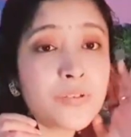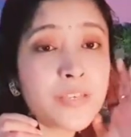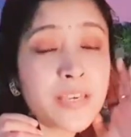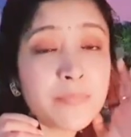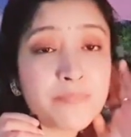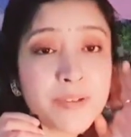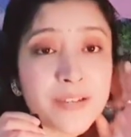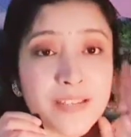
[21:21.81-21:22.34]

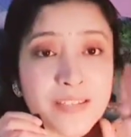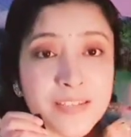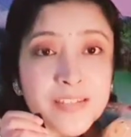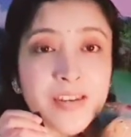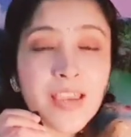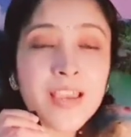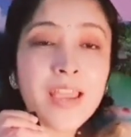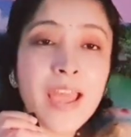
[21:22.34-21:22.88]
keep
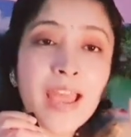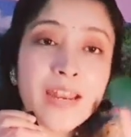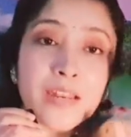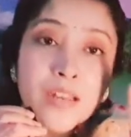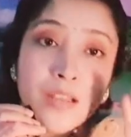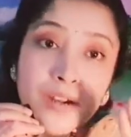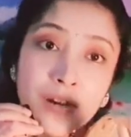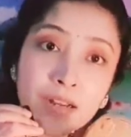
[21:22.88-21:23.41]
listening
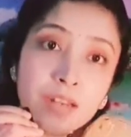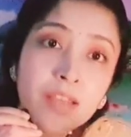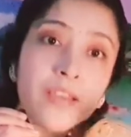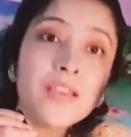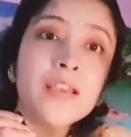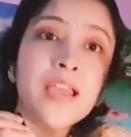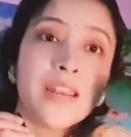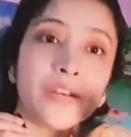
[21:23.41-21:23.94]
and
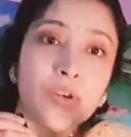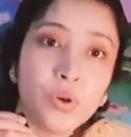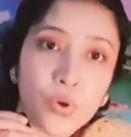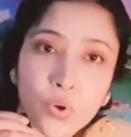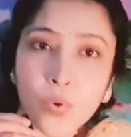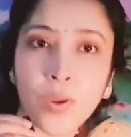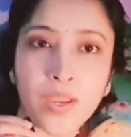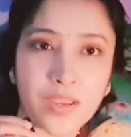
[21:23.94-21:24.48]
learning and
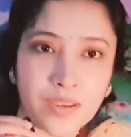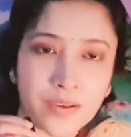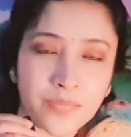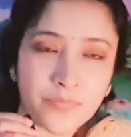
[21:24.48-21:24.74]
growing.